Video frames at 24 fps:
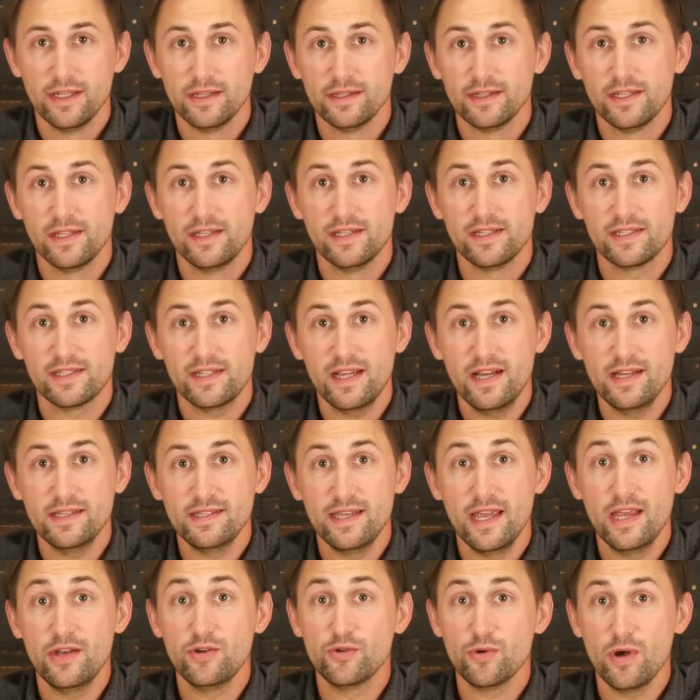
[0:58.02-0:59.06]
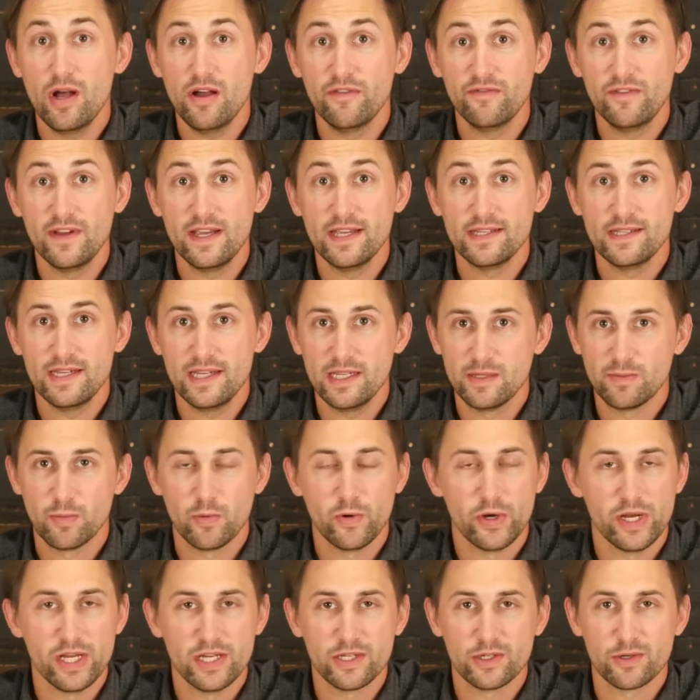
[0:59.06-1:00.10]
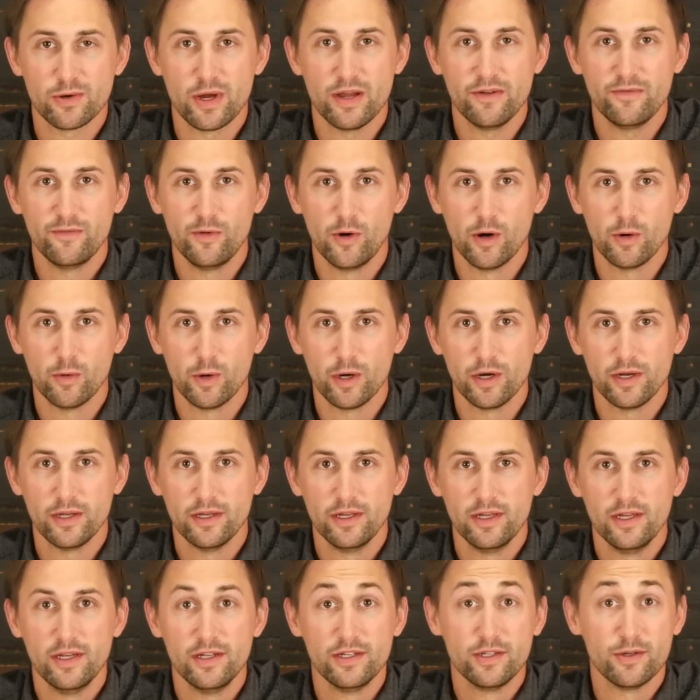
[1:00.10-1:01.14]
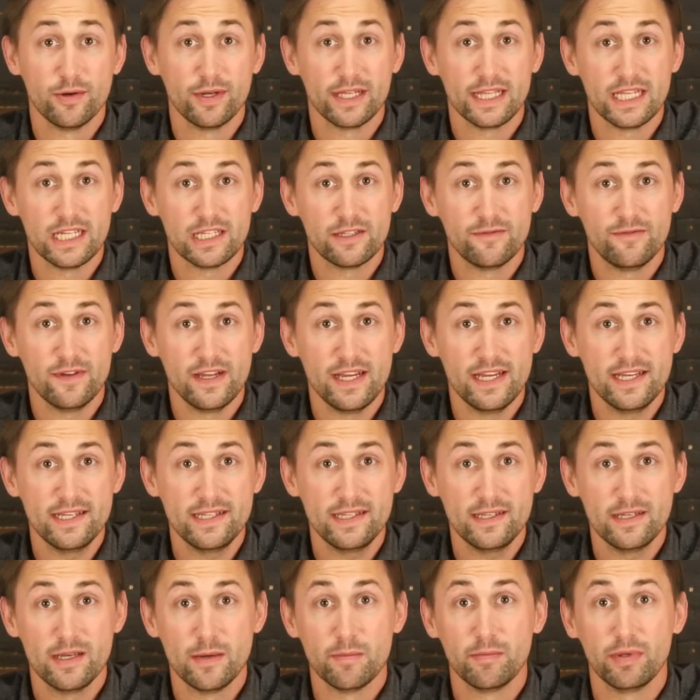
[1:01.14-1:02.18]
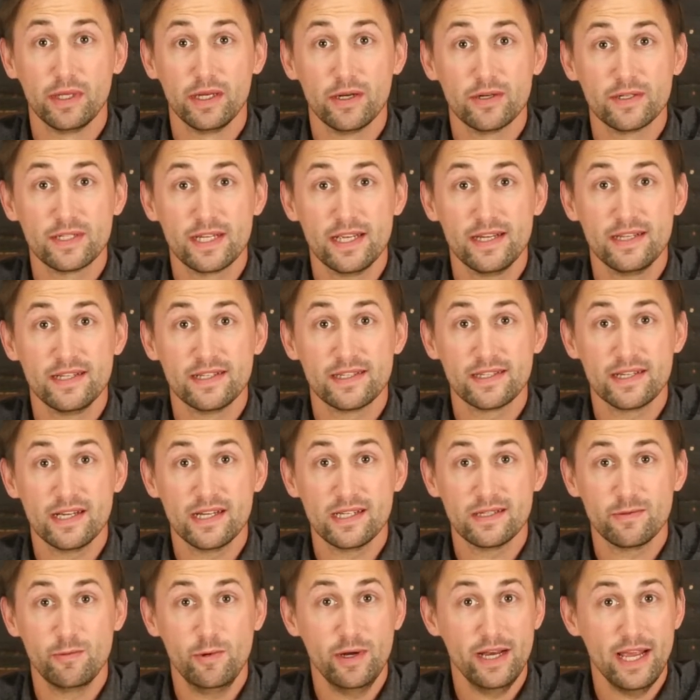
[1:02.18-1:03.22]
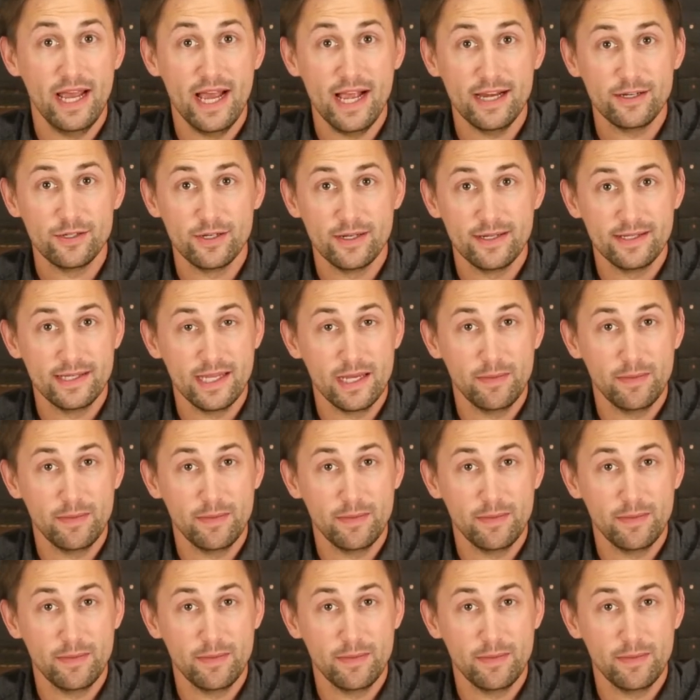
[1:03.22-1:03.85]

The discuss and draw phase is pretty straightforward. During this phase, players can discuss what actions they